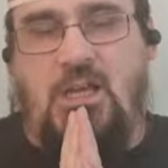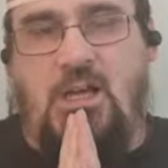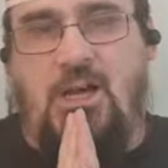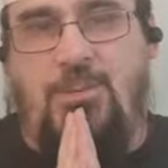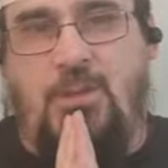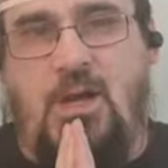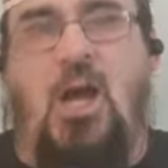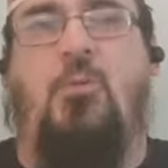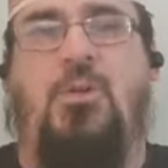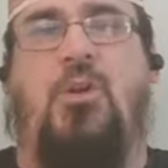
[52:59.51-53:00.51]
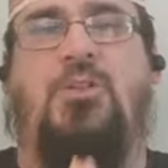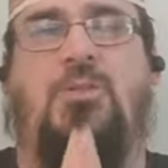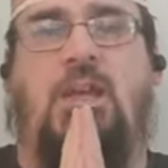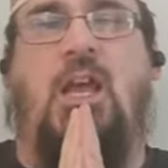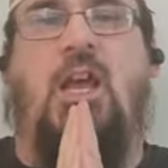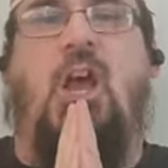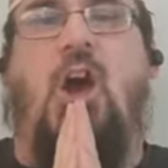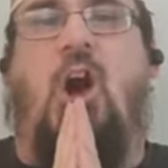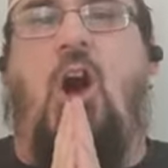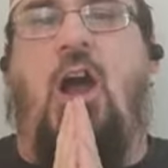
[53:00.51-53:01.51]
Um, I will be honest with that.
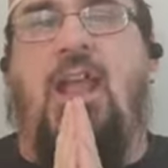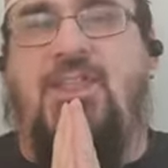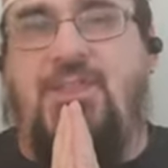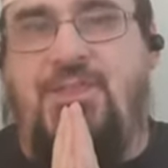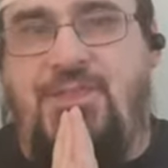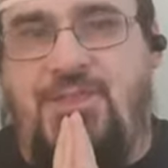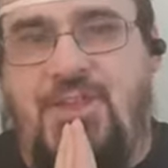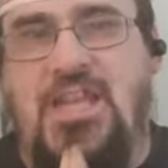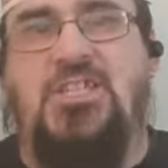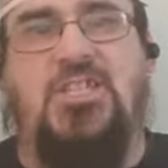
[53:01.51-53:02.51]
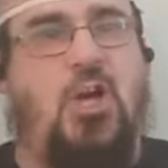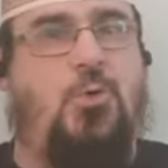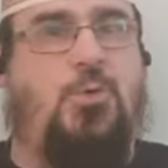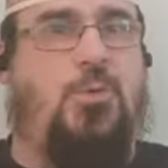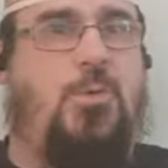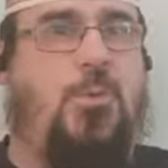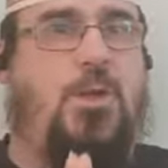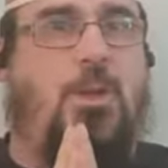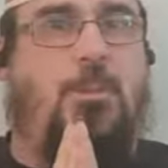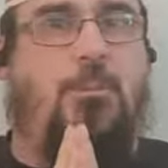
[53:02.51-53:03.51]
I think so,
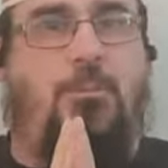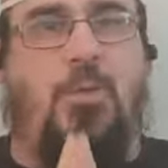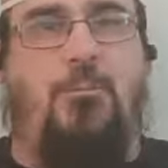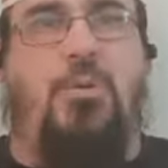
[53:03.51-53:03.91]
but